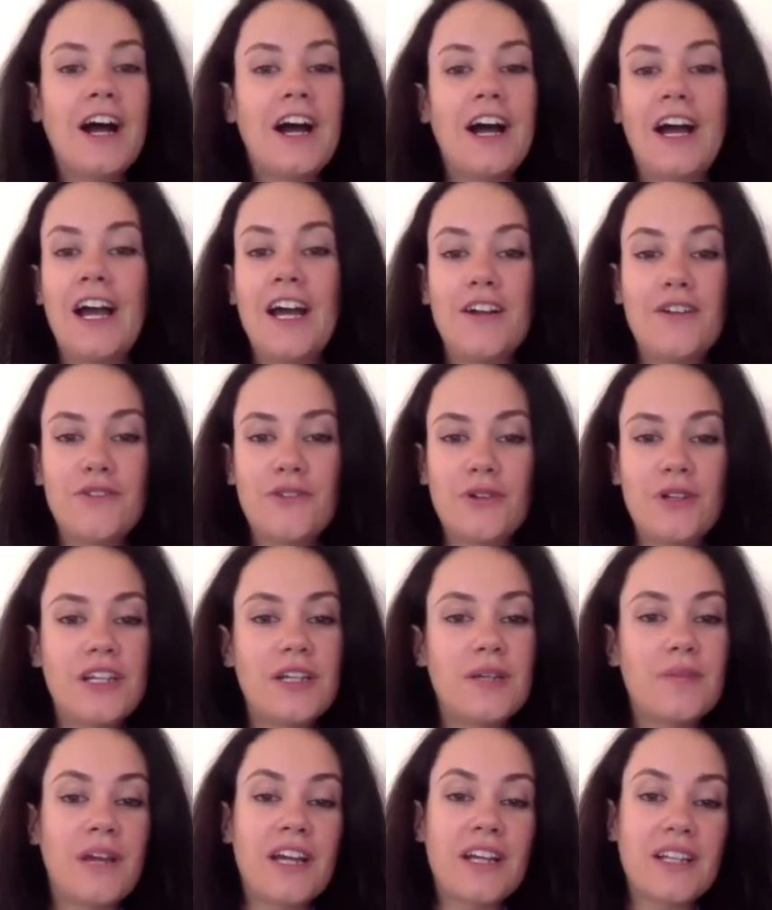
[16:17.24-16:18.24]
every
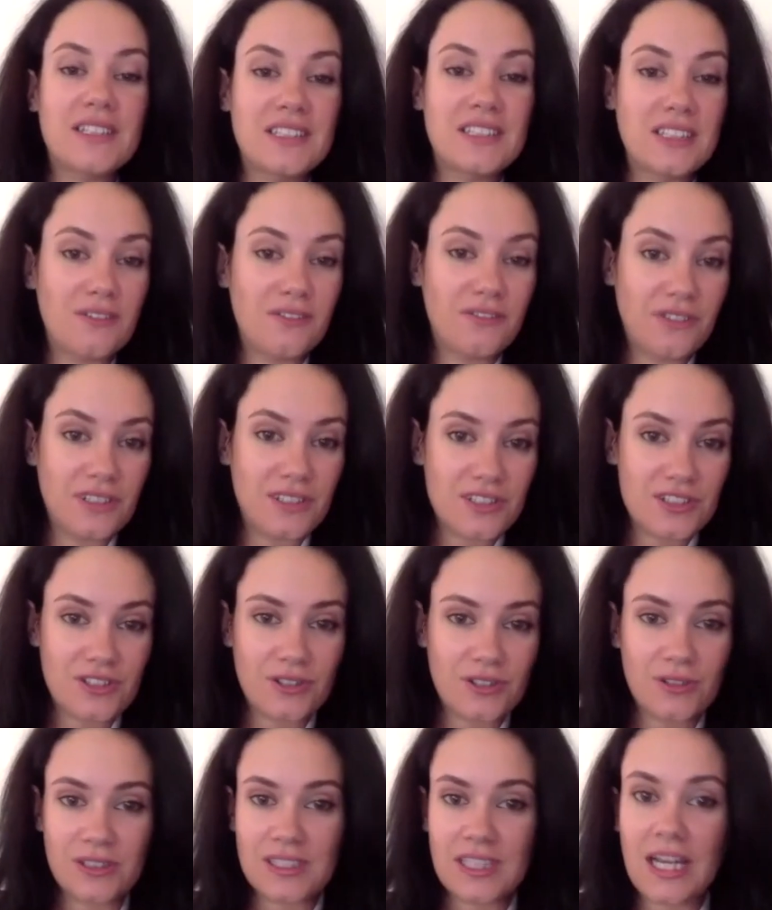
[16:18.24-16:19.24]
magazine
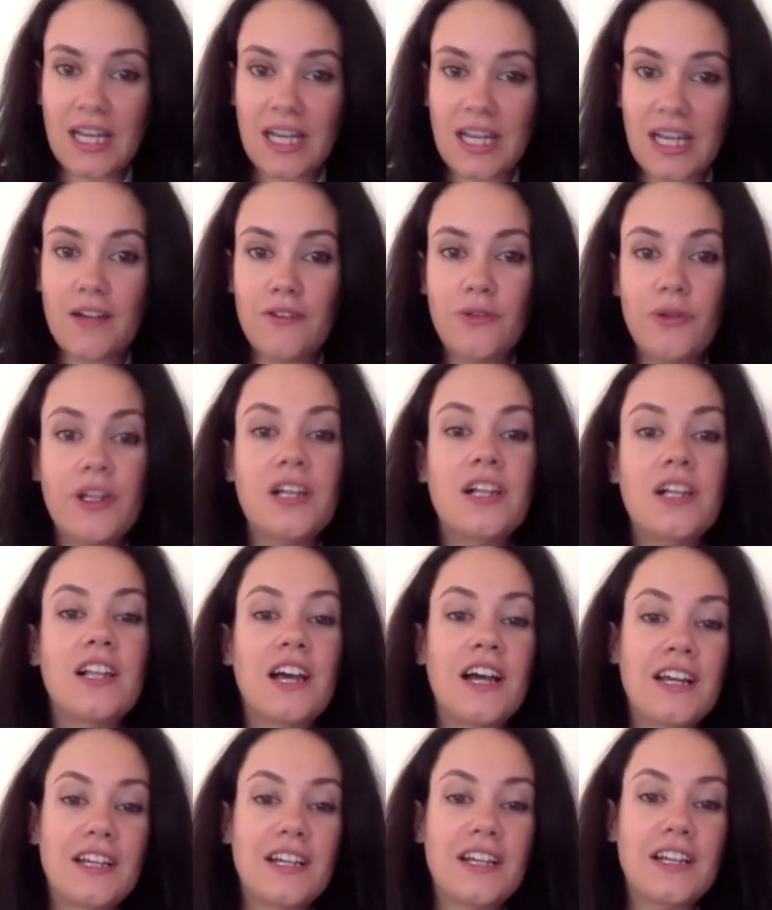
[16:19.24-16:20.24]
features, every
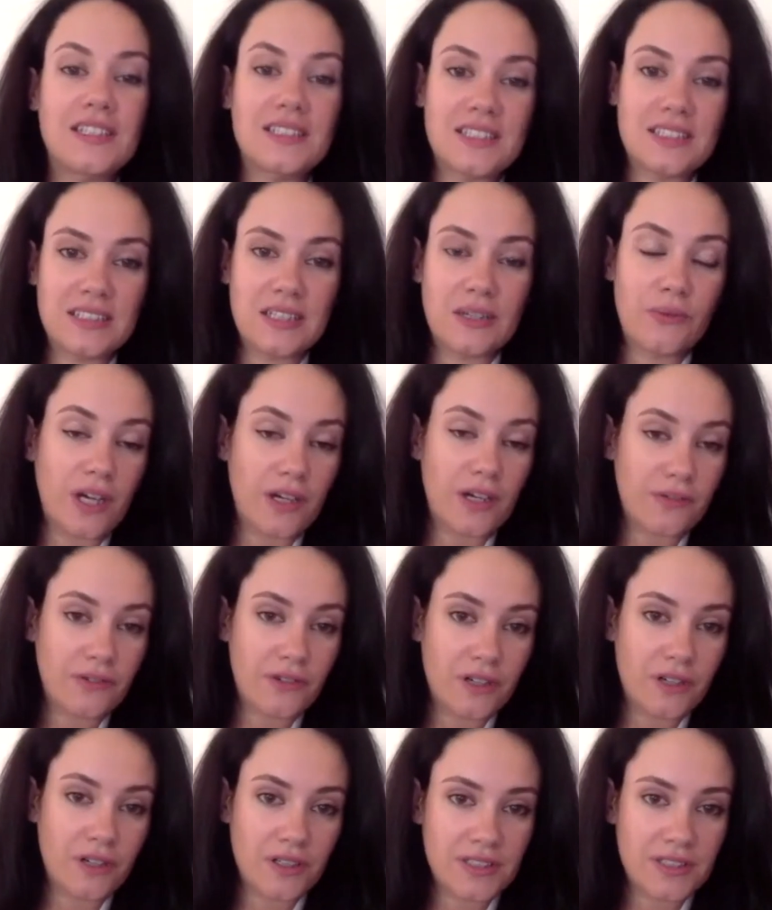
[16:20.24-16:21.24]
client's
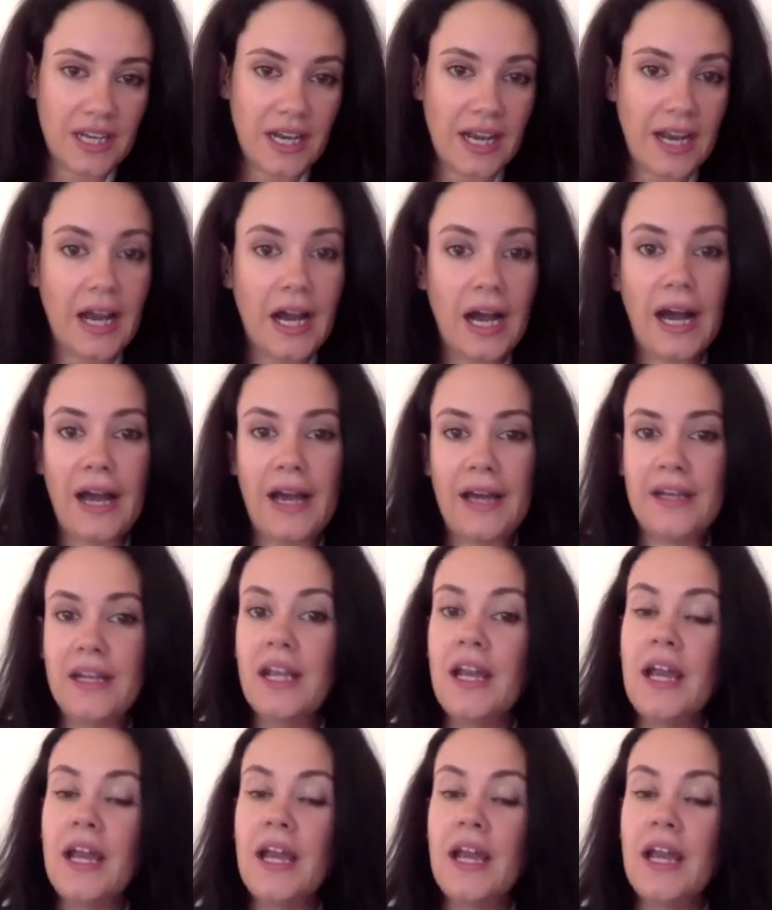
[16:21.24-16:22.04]
referral that I had,